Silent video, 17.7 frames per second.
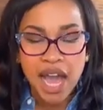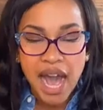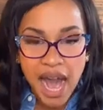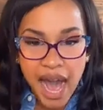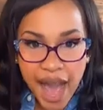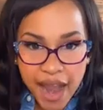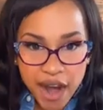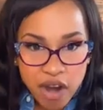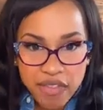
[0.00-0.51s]

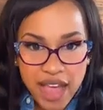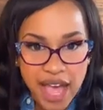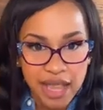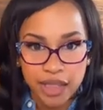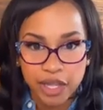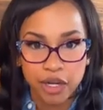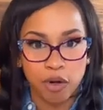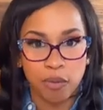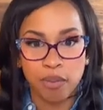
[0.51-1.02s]
Hire
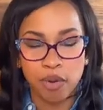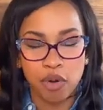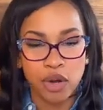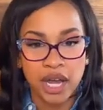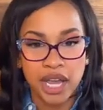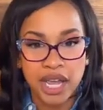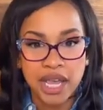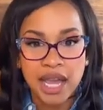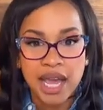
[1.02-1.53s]
that little
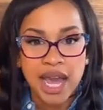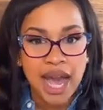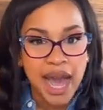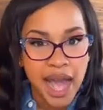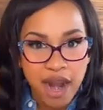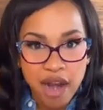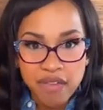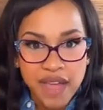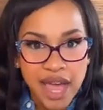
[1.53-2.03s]
boy,
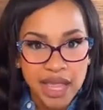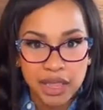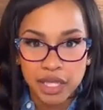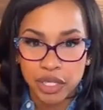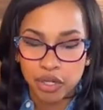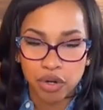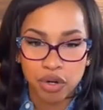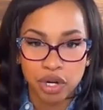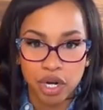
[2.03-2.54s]
hire that
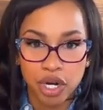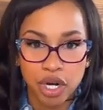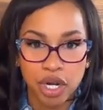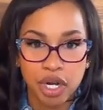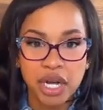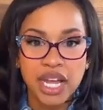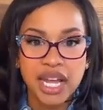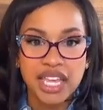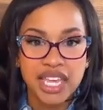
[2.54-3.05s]
little
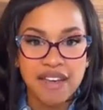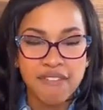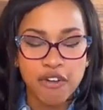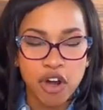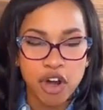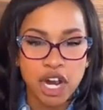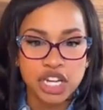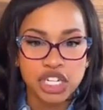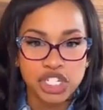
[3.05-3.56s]
girl, give
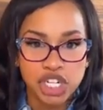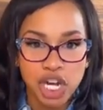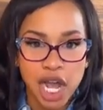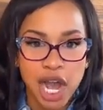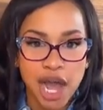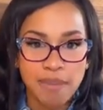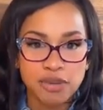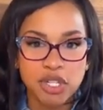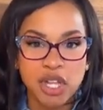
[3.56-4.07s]
her a
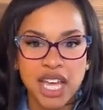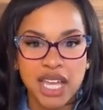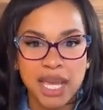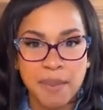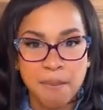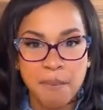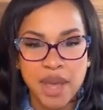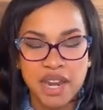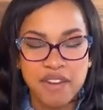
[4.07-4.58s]
job so
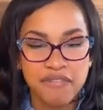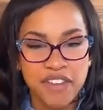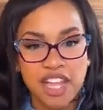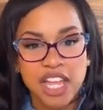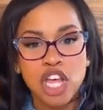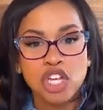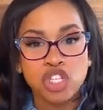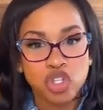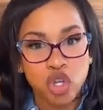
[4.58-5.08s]
it can benefit.